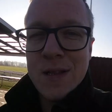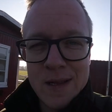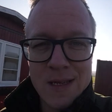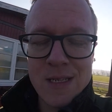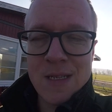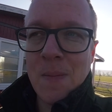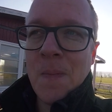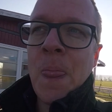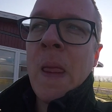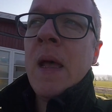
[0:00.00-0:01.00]
not the system
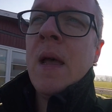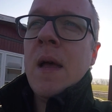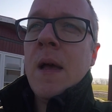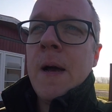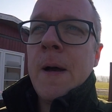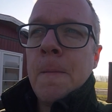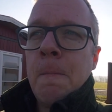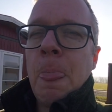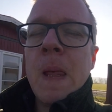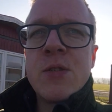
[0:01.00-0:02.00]

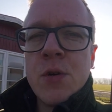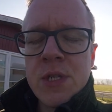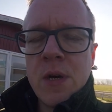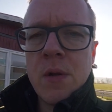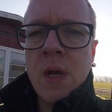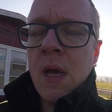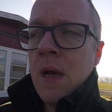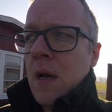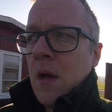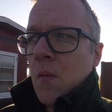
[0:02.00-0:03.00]
um, it turns out
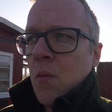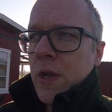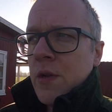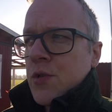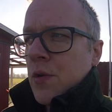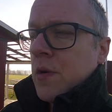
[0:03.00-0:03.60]
when you turn